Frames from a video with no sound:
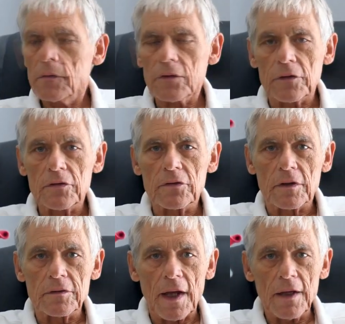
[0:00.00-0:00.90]
such as
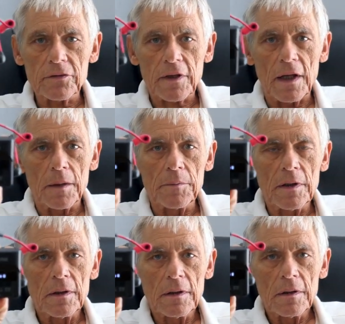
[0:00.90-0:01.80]
the Tascam
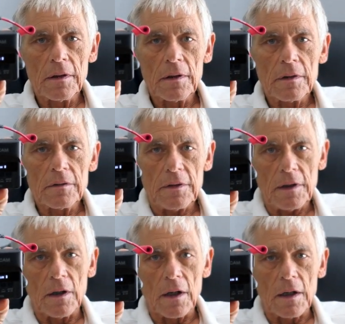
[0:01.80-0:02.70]

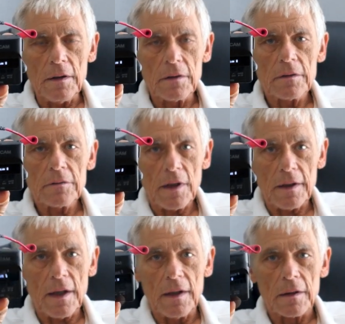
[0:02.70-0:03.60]

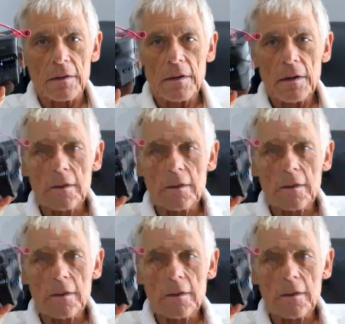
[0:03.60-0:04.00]
DR10L,